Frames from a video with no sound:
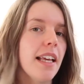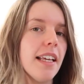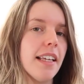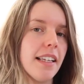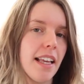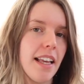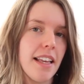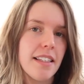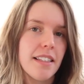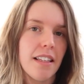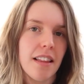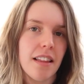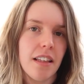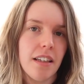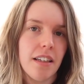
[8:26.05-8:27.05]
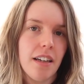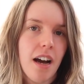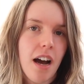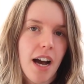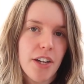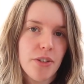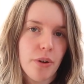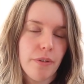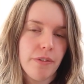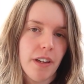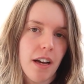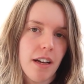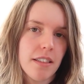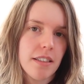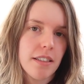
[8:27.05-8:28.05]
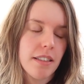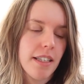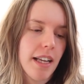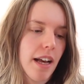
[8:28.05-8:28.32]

It is the Hydro Flask.